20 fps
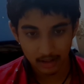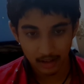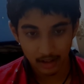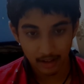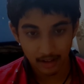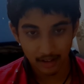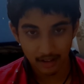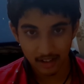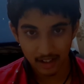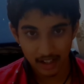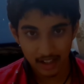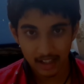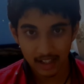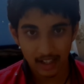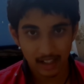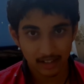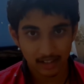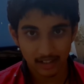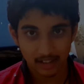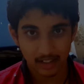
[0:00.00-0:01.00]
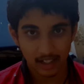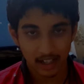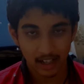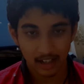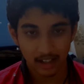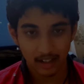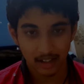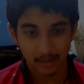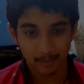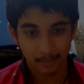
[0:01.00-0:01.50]
there really isn't
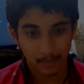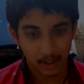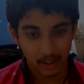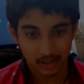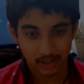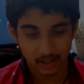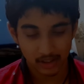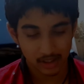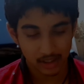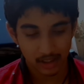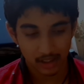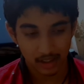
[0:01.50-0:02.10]
much.